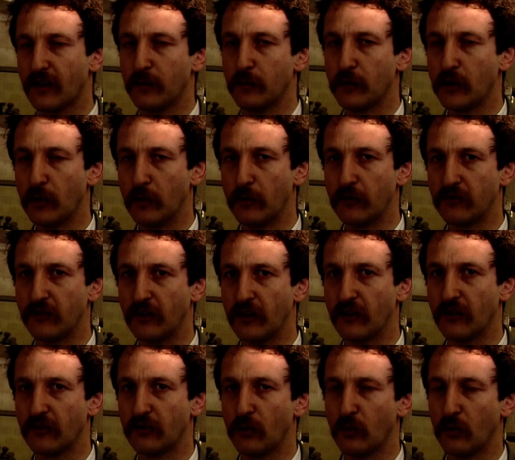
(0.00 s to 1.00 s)
time you come and
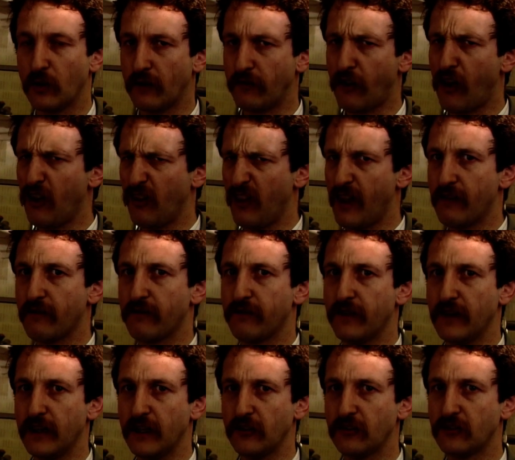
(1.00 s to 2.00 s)
see us, we'll have all that
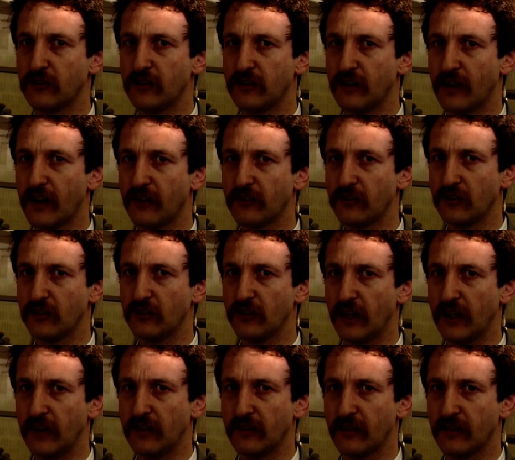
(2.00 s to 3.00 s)
finished nice and
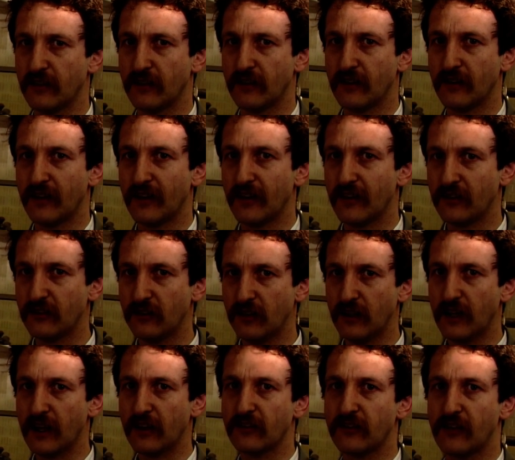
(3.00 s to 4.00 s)
neat. See
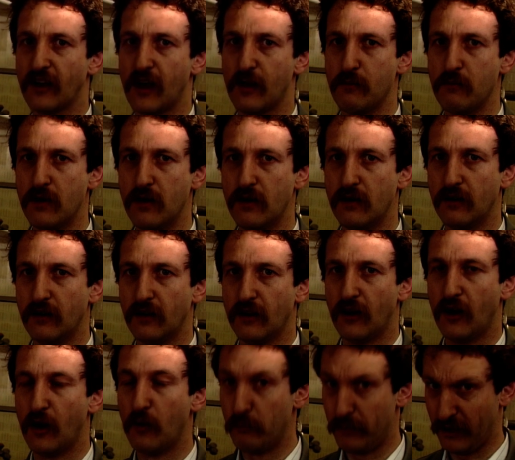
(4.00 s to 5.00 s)
you next time
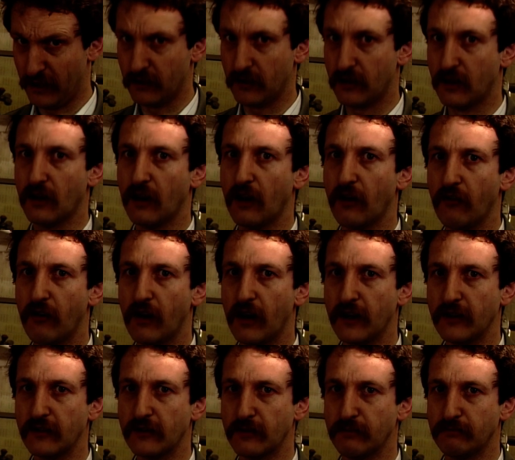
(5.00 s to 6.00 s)
on Build a Car
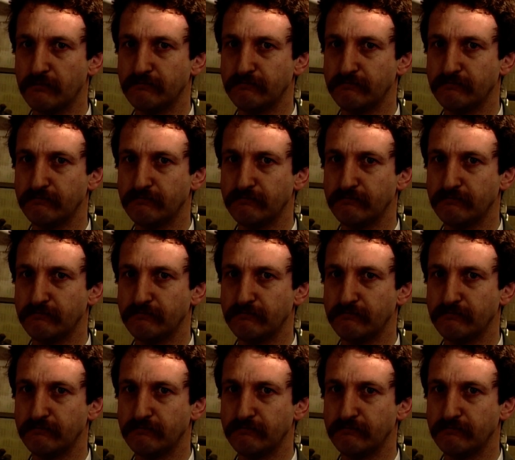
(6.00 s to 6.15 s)
Right.